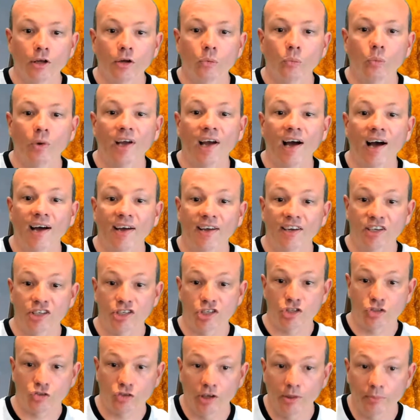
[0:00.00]
We are
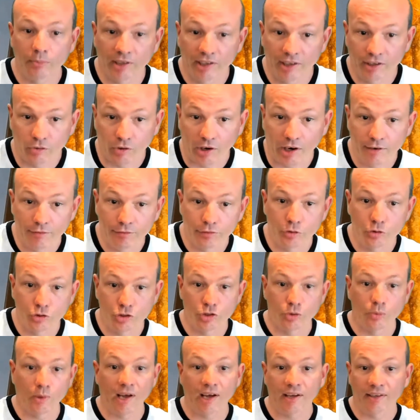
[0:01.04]
extremely grateful
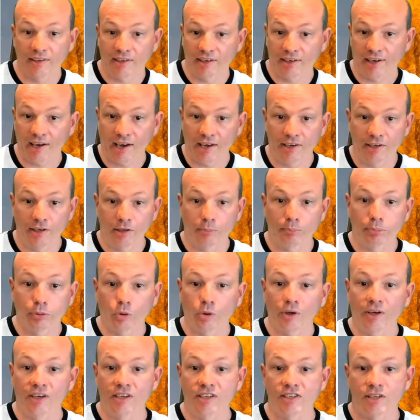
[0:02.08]
to our dedicated
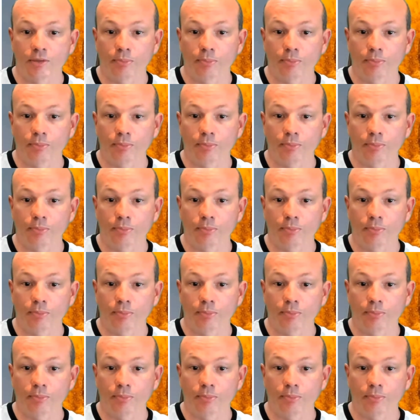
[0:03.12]
employees,